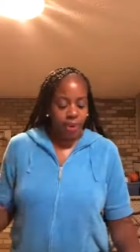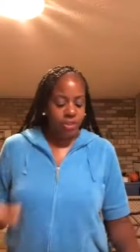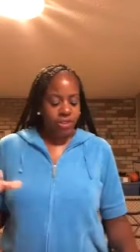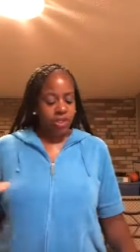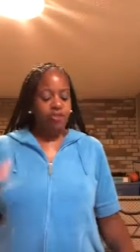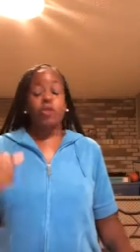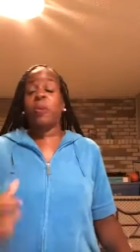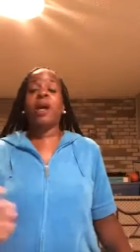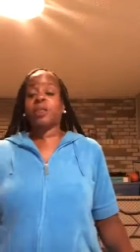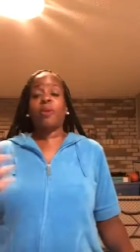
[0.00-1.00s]
person is
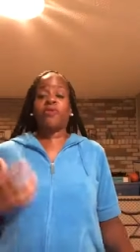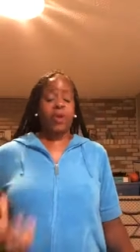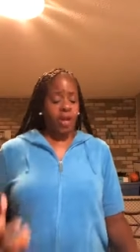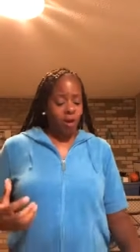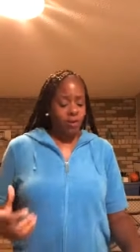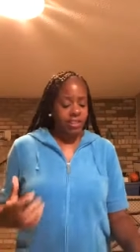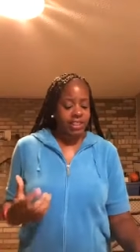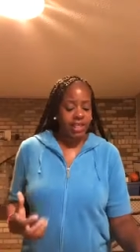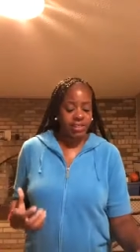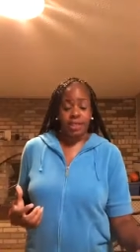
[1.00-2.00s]
responsible for their own
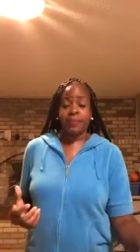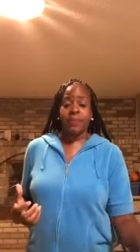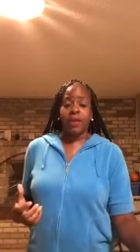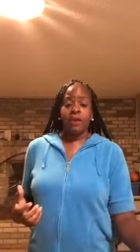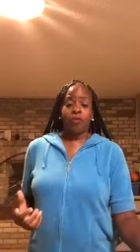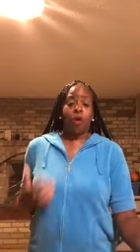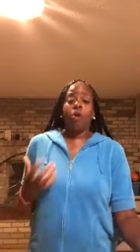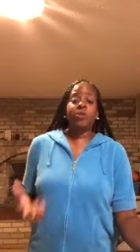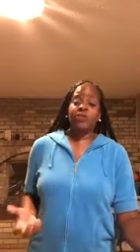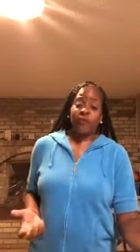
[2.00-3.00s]
decision.
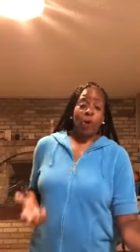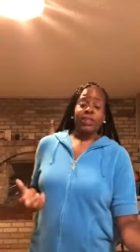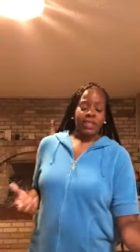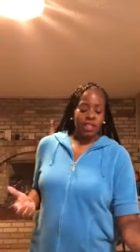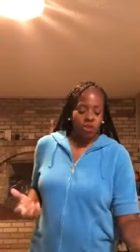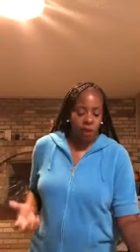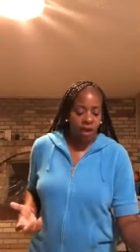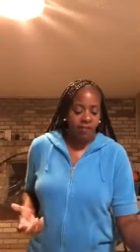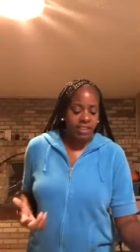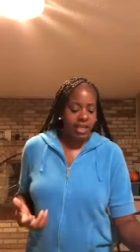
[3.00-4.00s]
Romans 14,
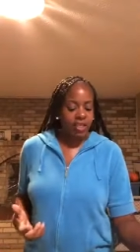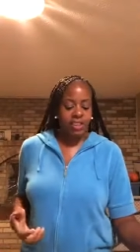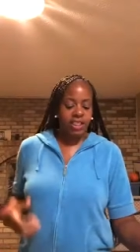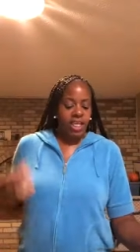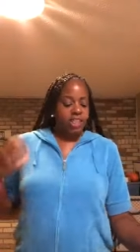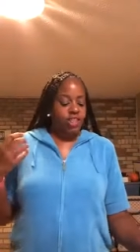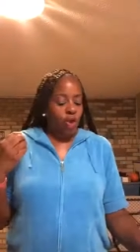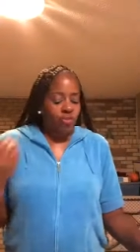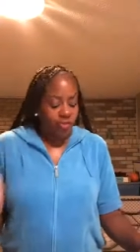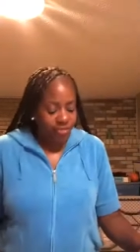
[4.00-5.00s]
12, it tells us,
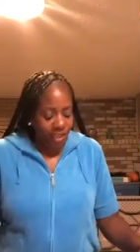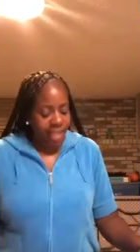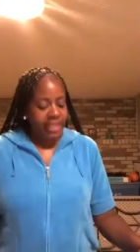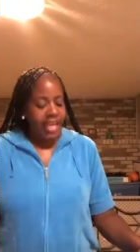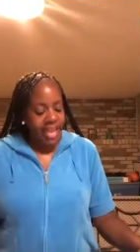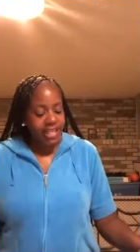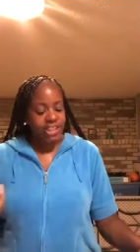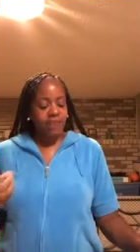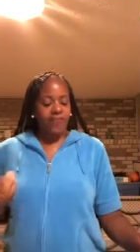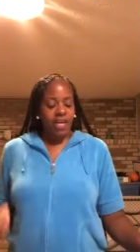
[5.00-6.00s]
so then
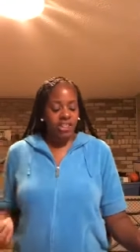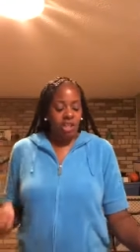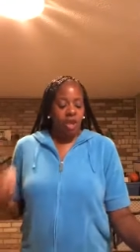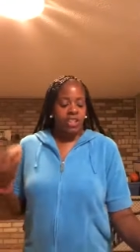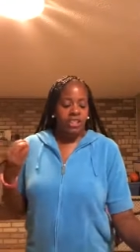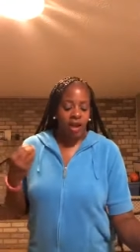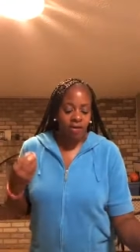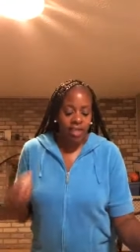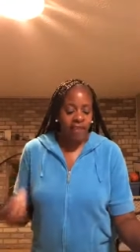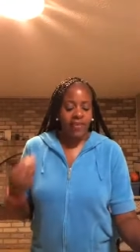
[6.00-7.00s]
each of us shall
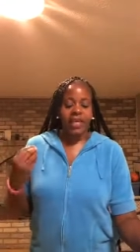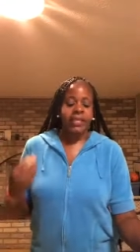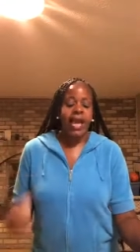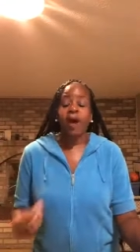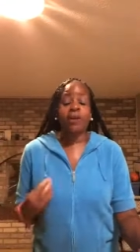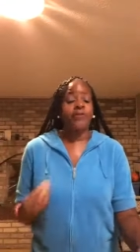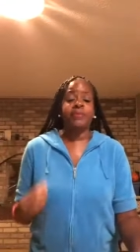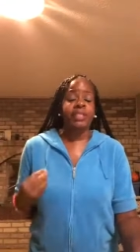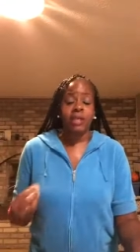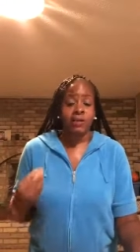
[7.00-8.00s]
give an account of
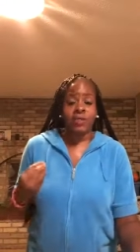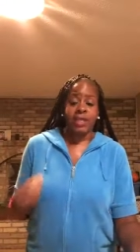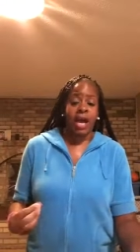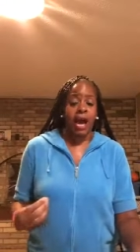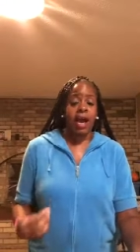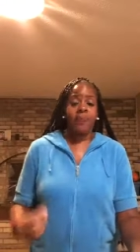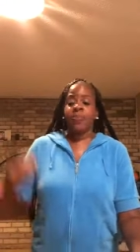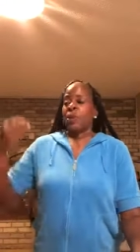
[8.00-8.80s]
himself to God.